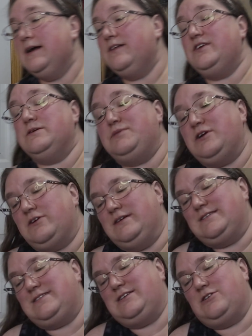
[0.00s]
The
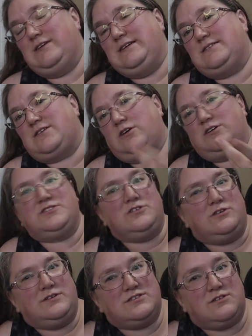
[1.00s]
Empyrean series are also
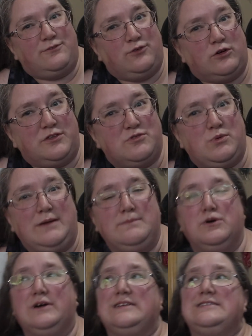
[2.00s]
known as the Fourth Wing
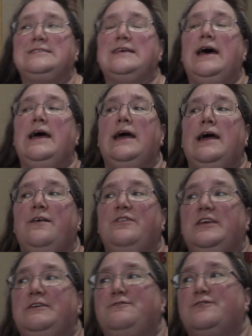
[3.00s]
books.
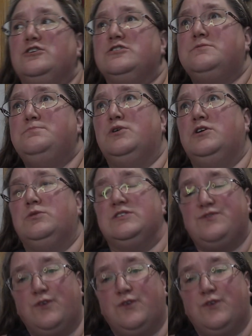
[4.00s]
The first book was